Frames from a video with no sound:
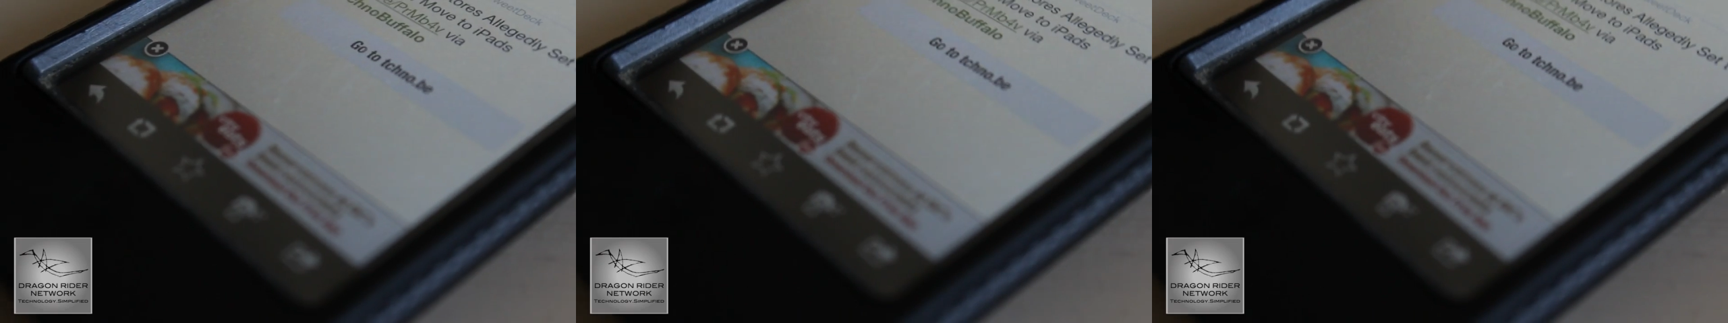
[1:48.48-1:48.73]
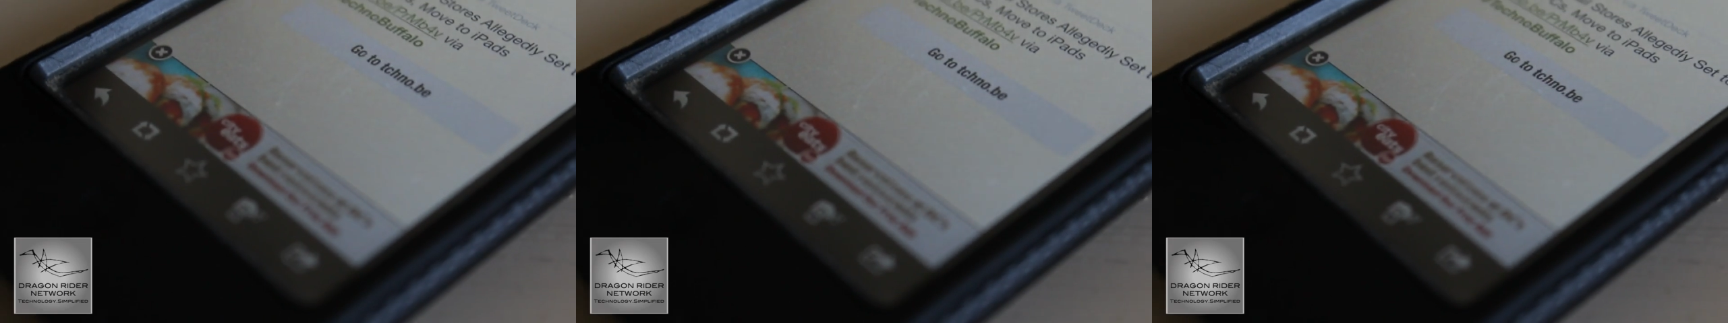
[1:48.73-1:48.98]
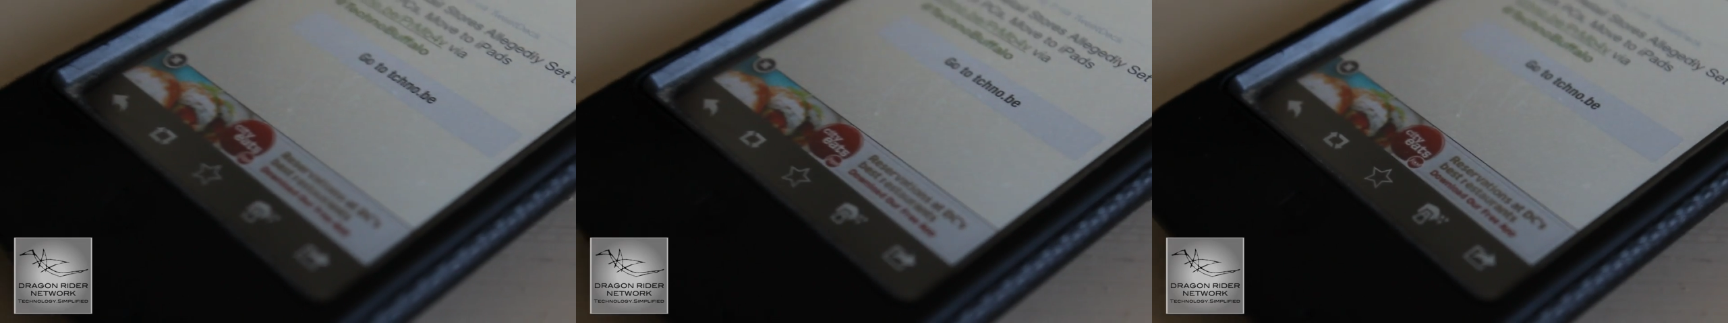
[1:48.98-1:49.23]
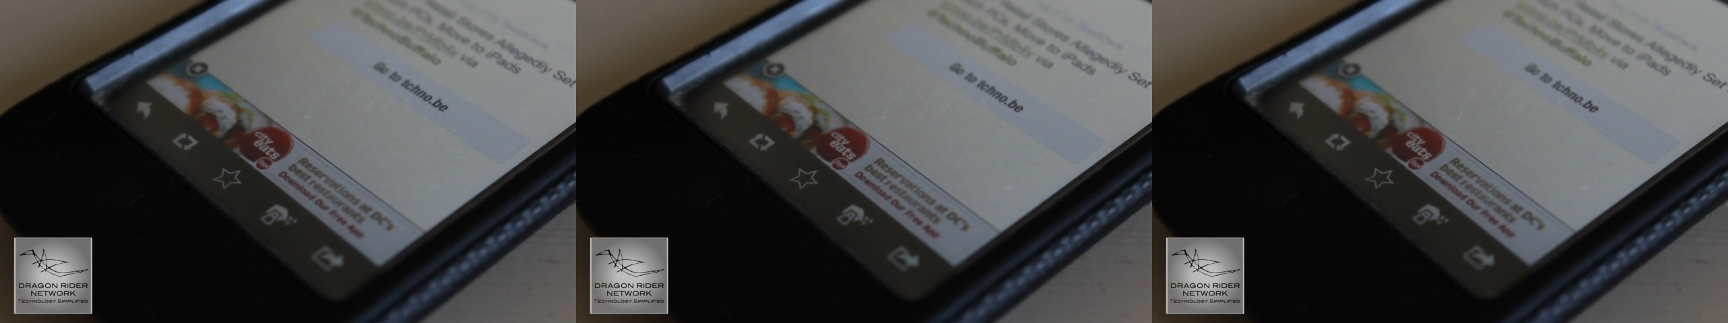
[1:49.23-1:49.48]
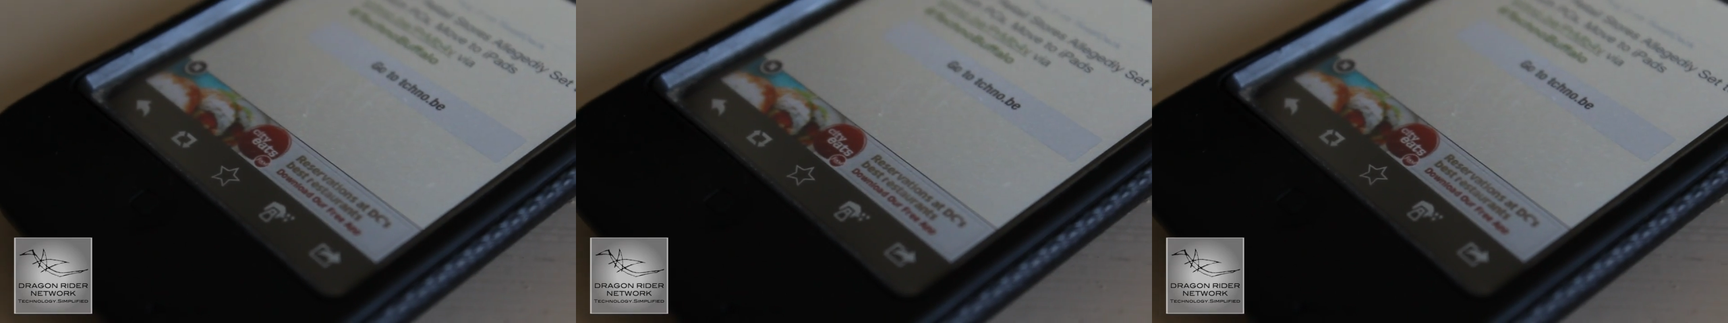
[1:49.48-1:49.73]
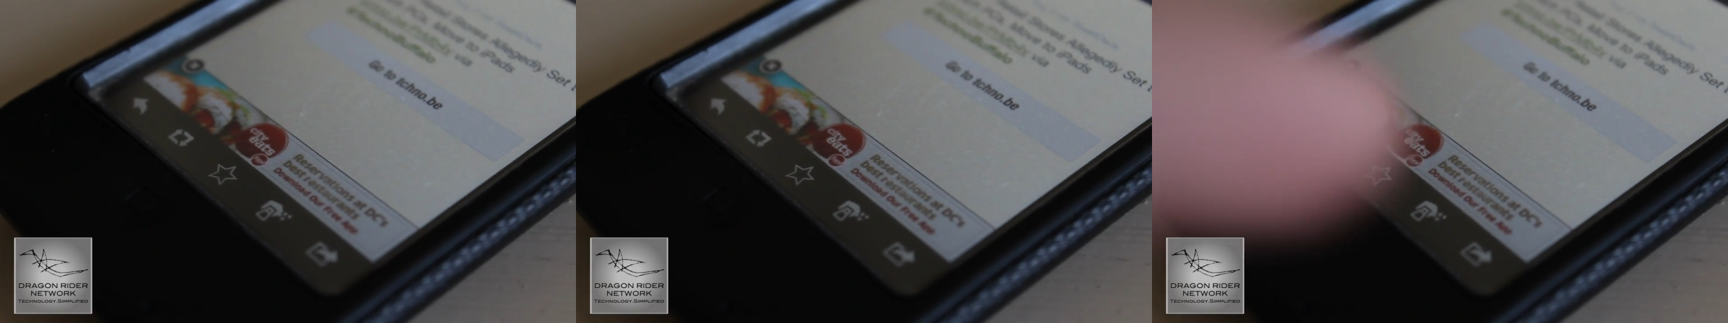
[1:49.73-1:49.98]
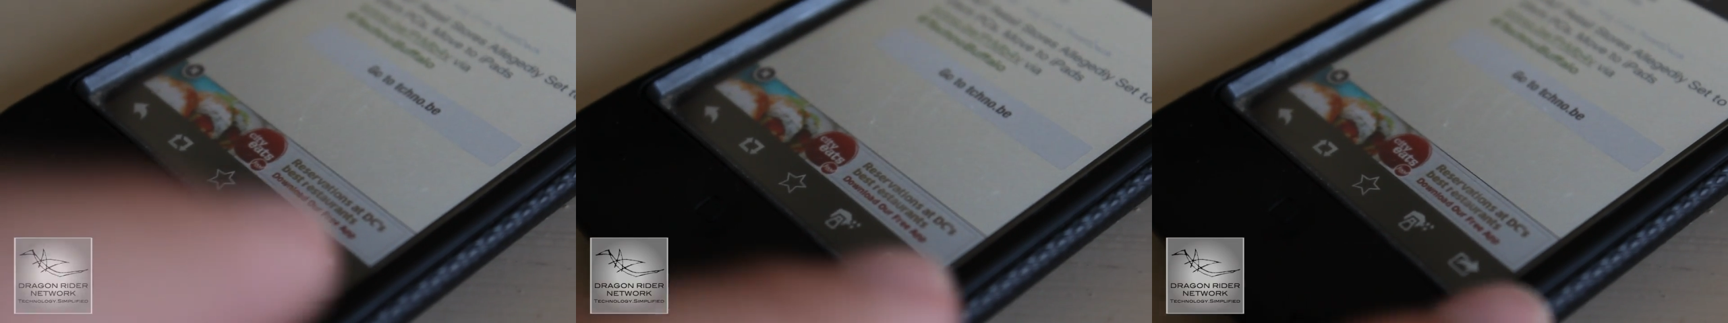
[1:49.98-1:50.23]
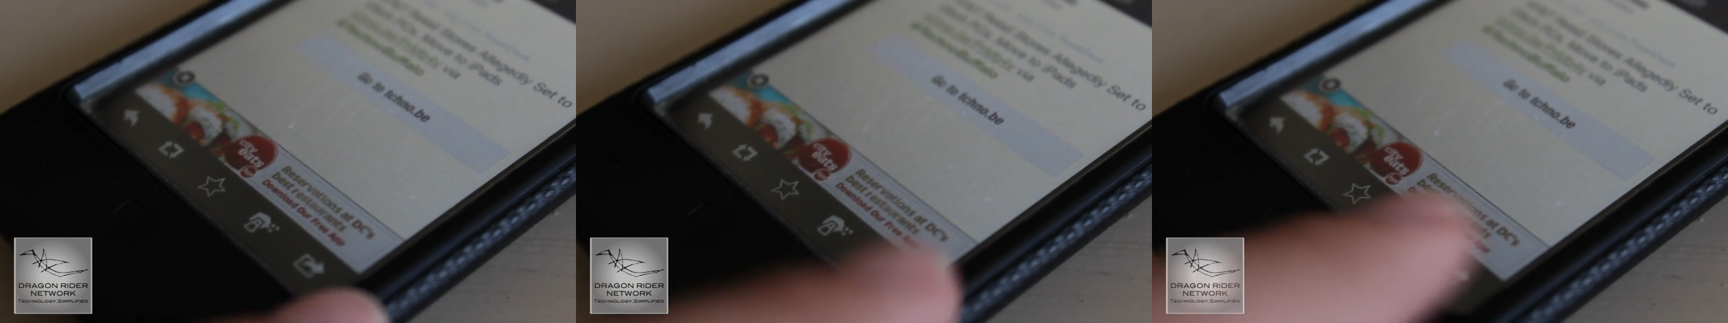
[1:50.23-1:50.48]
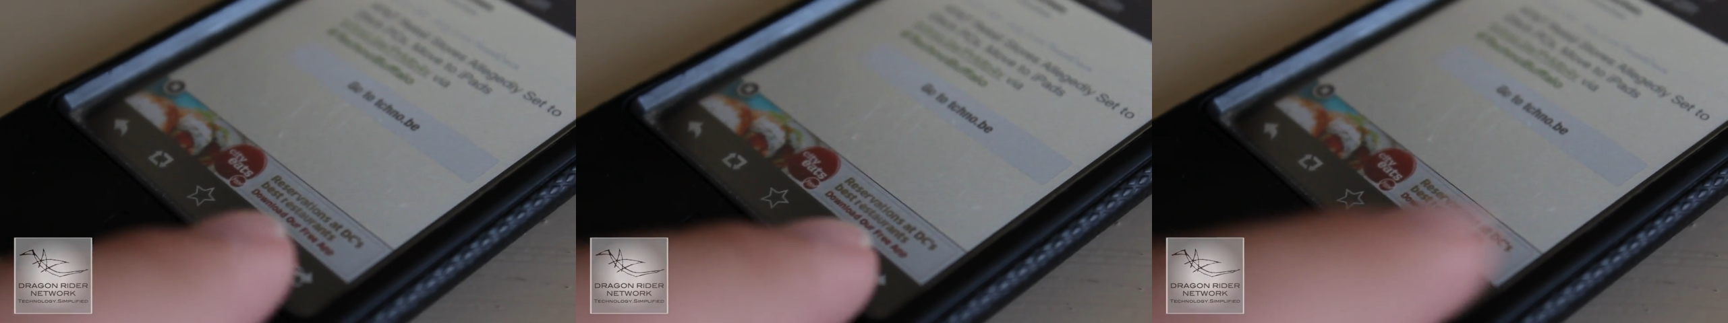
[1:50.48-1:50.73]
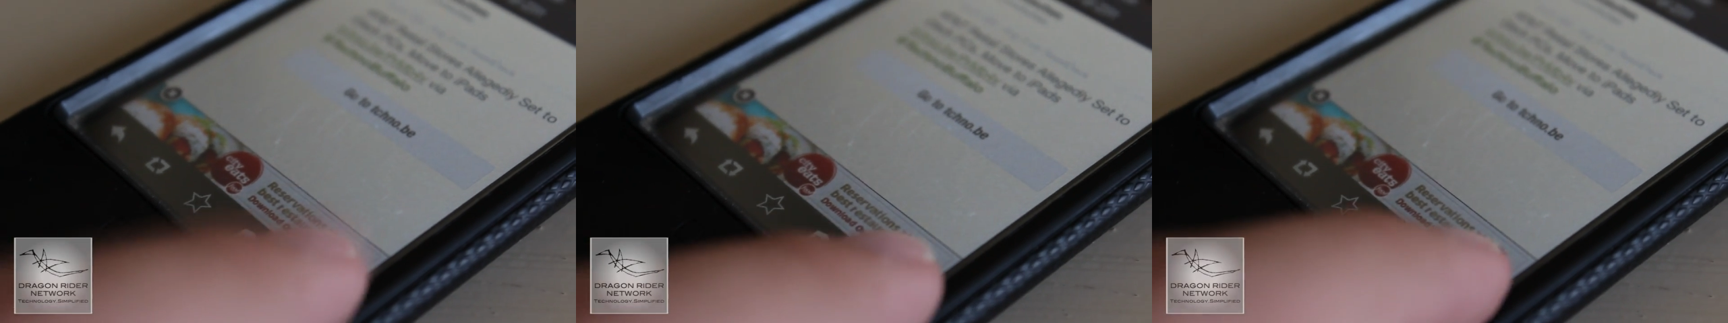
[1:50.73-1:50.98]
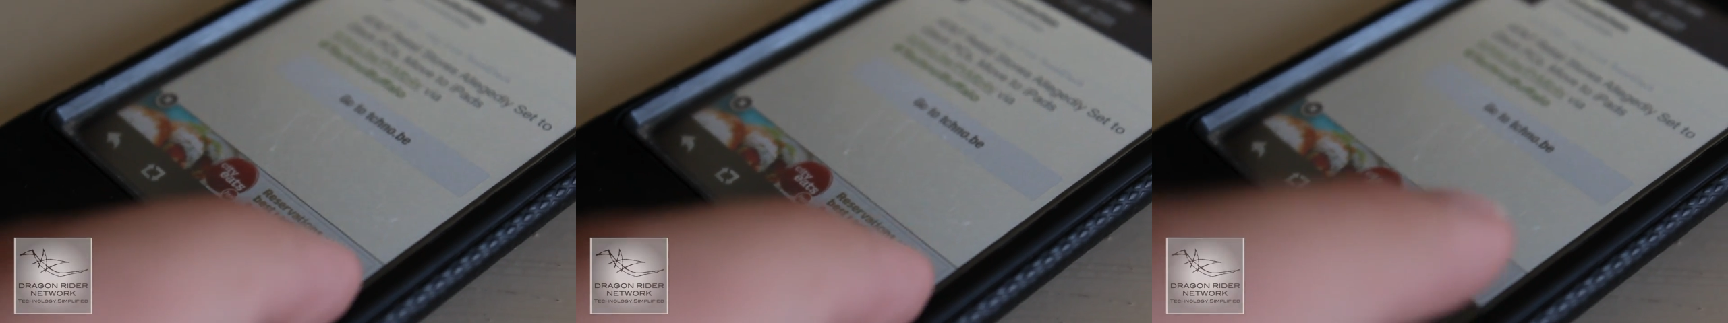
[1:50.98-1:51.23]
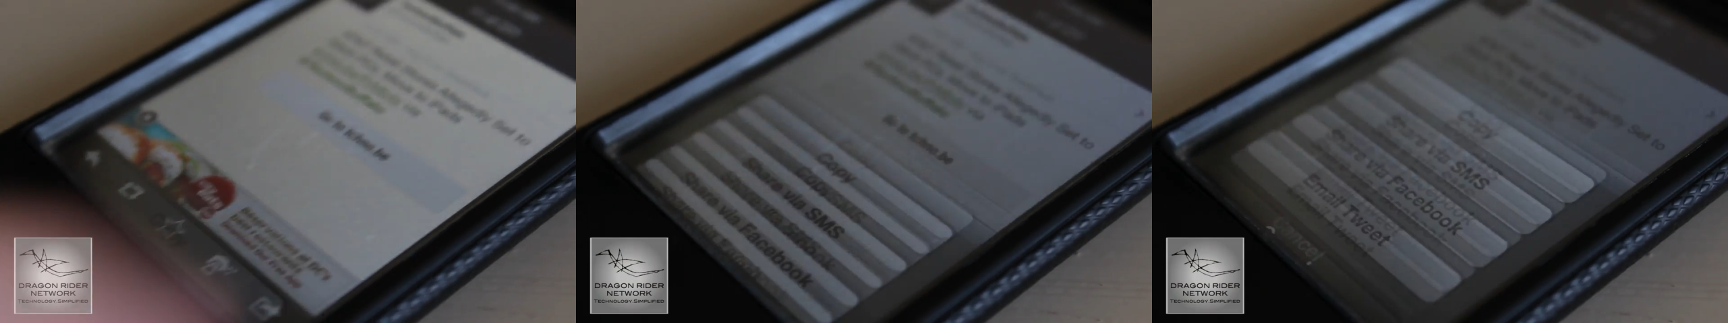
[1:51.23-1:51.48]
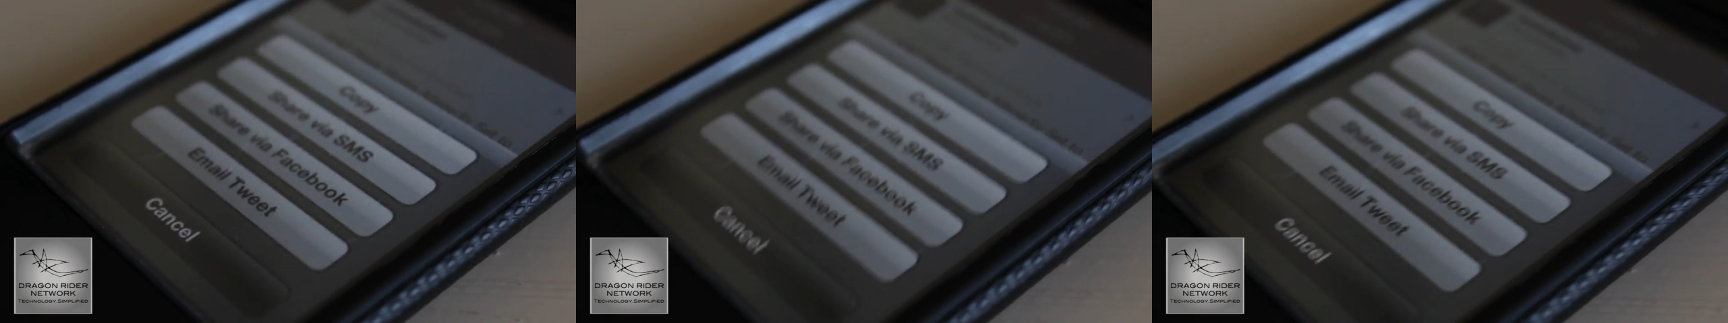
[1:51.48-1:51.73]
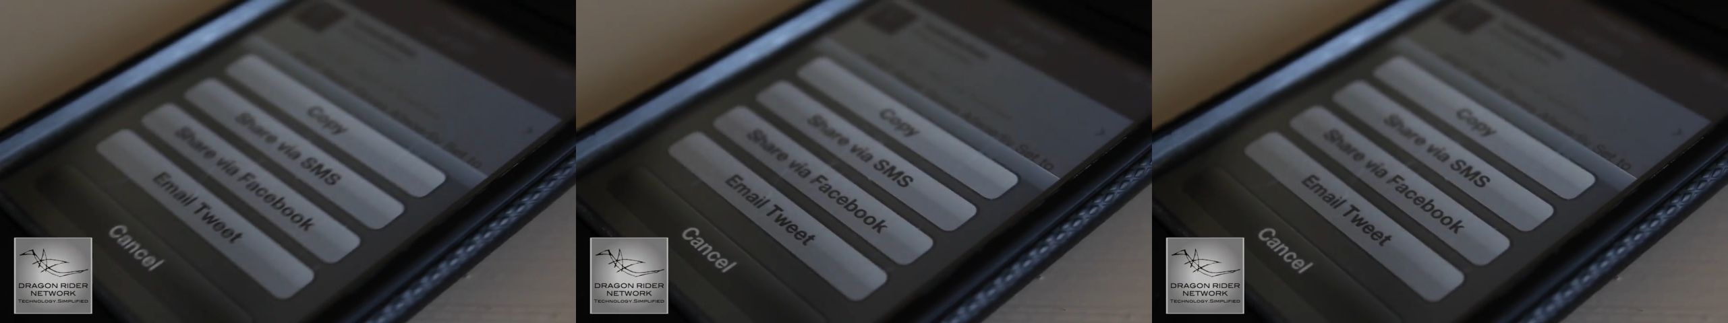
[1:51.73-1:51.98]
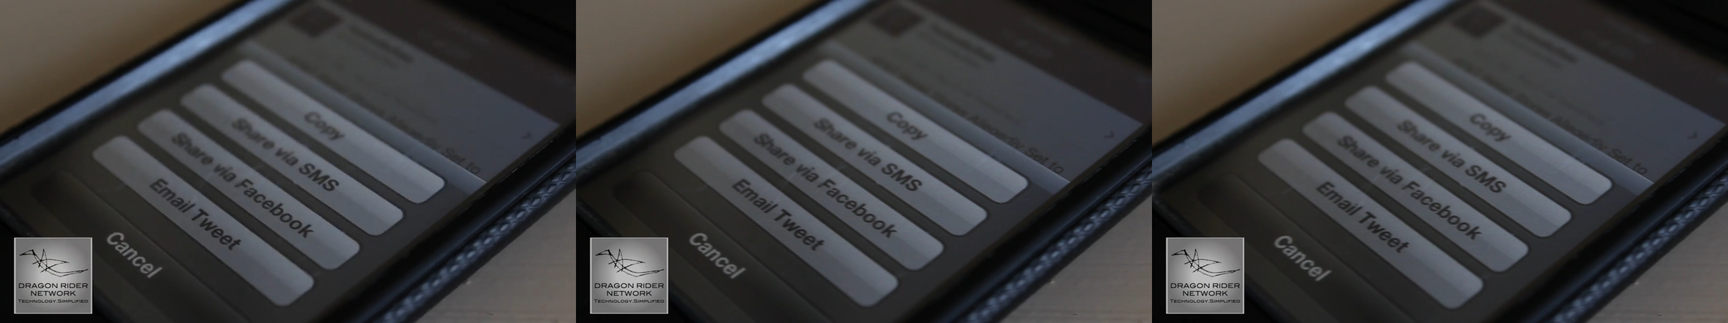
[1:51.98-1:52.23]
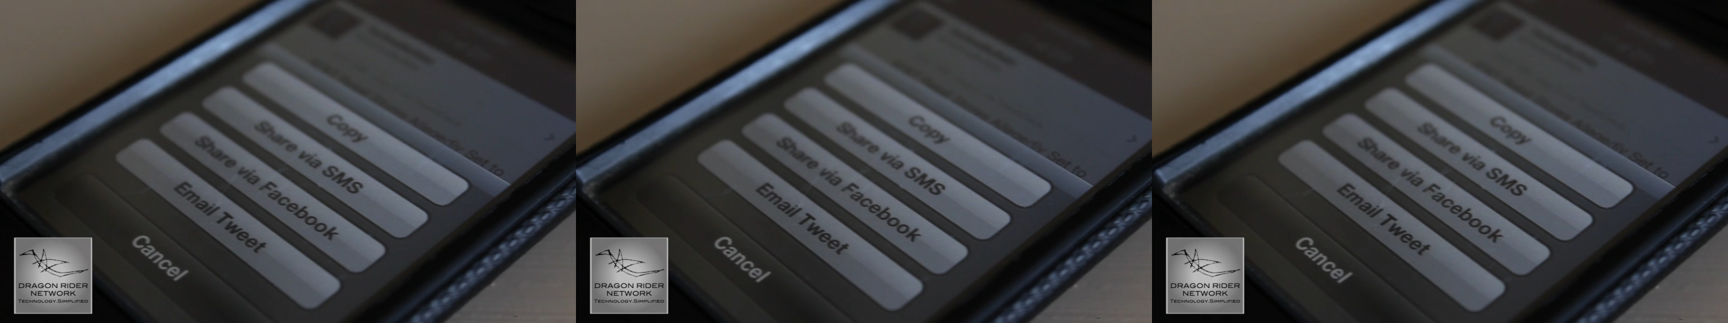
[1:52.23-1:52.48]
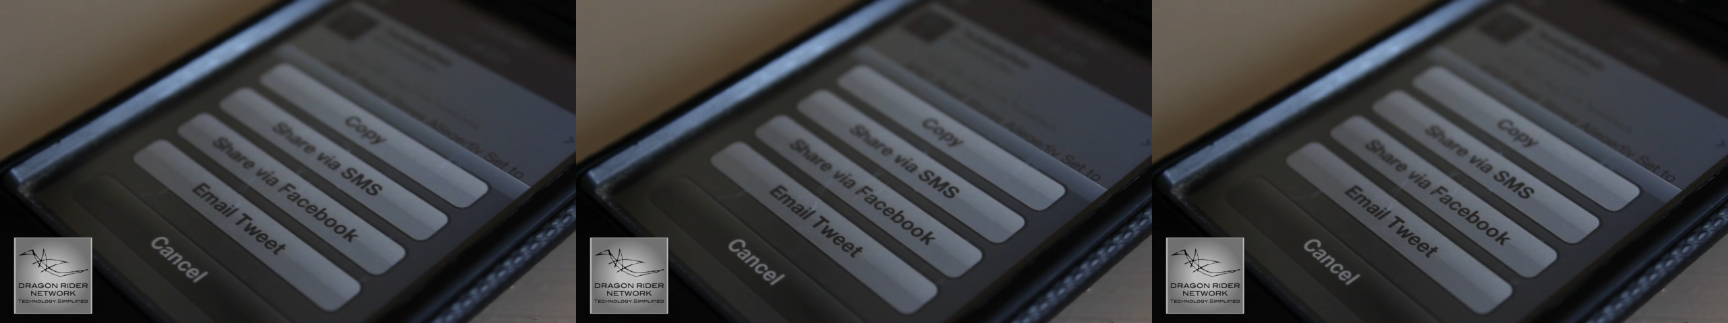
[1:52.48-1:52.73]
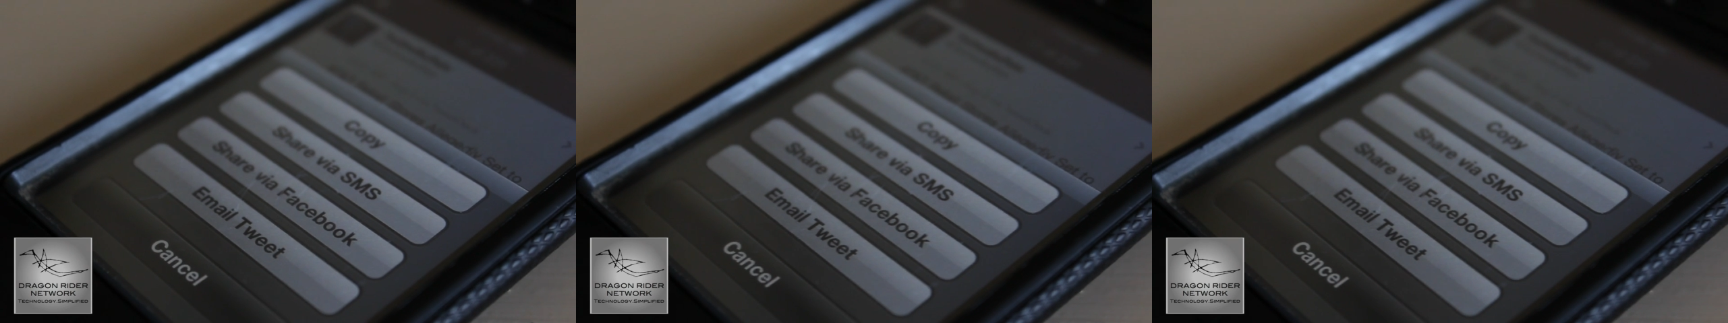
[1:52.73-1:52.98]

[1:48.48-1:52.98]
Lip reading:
[unreadable: no face in view]